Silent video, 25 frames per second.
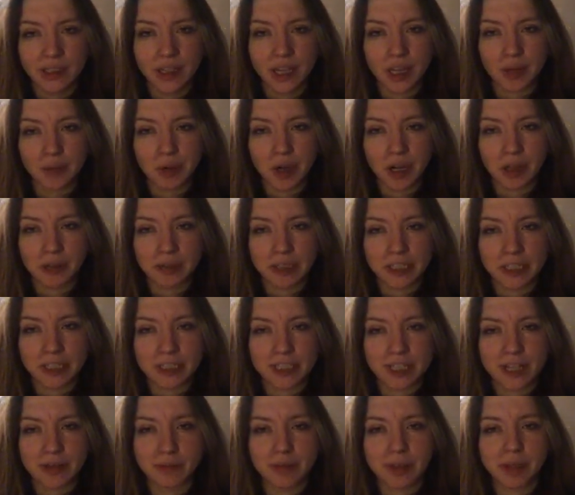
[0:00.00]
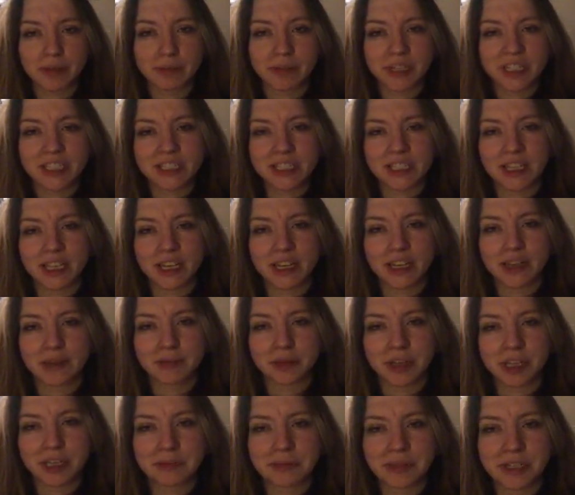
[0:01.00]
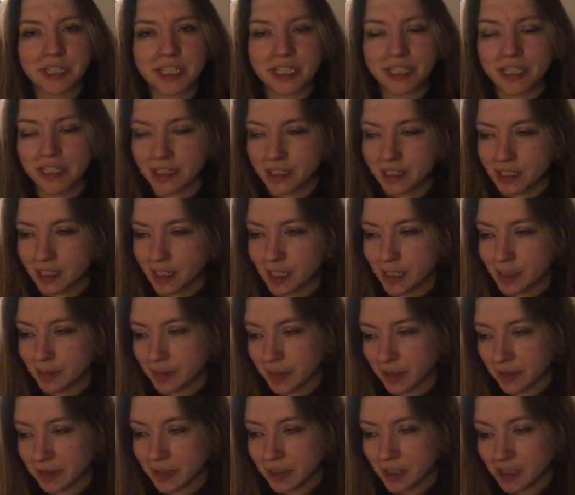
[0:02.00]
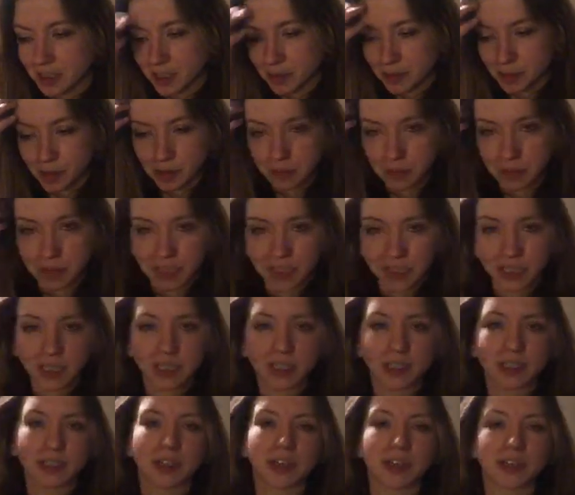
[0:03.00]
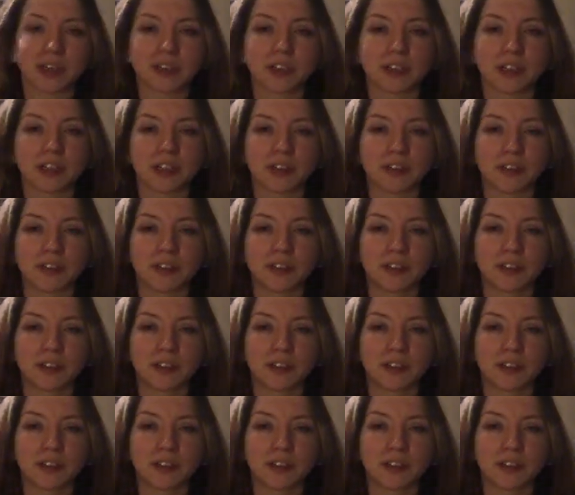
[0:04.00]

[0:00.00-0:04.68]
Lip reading: I probably just have been missing it, maybe. Maybe I just been missing it. I don't know.